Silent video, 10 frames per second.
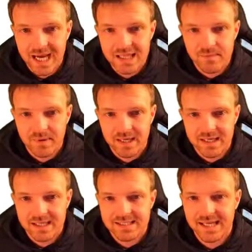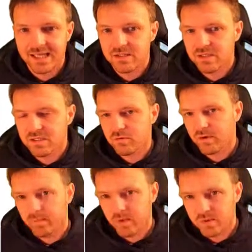and the pia contains the
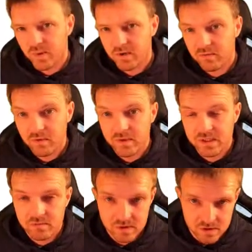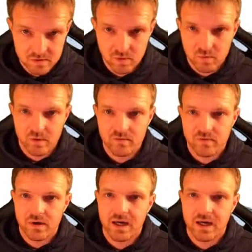cerebrospinal fluid, which is what we've